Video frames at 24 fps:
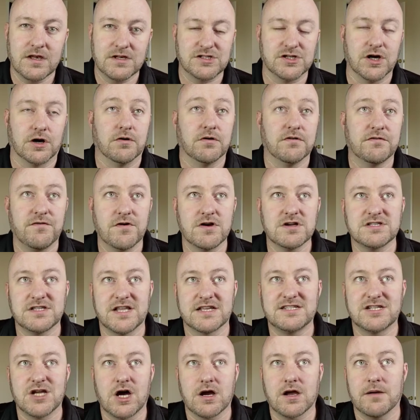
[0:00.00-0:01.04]
So first,
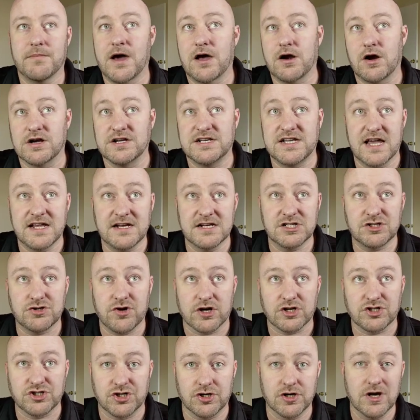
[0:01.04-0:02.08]
let's talk about our data
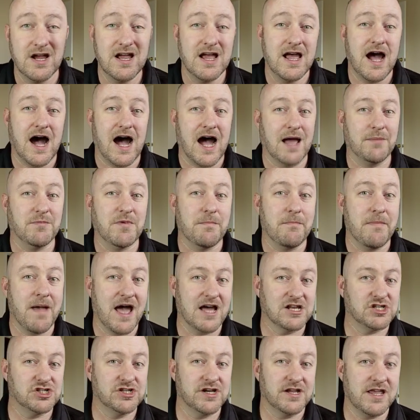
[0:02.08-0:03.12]
structure. I'm
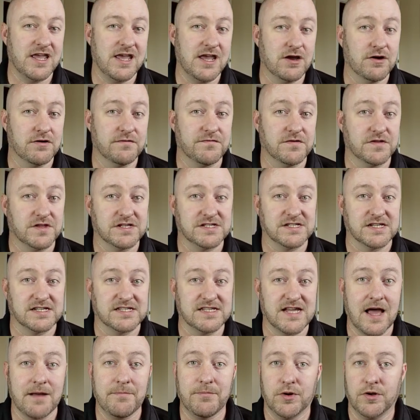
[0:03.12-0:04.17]
imagining here for this
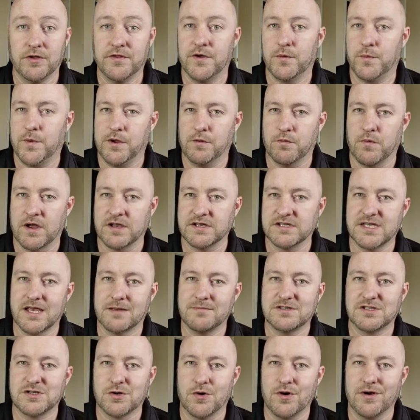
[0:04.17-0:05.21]
example that we run
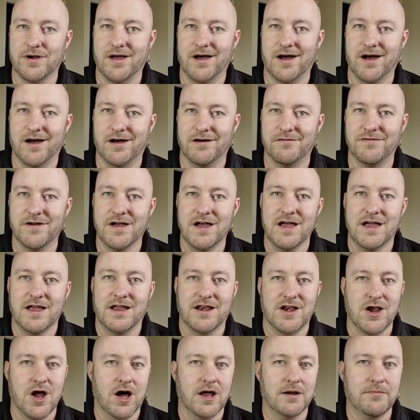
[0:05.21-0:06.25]
some sort of
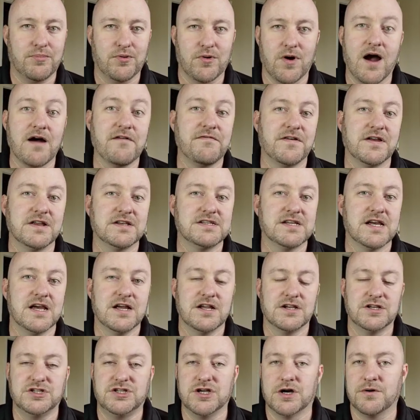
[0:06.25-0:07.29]
nonprofit
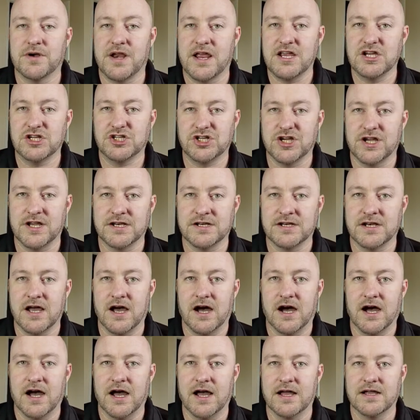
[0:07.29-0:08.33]
donation
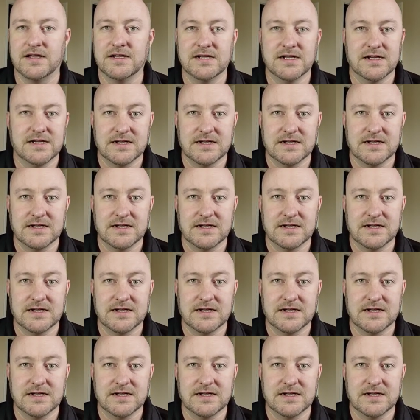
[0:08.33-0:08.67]
uh,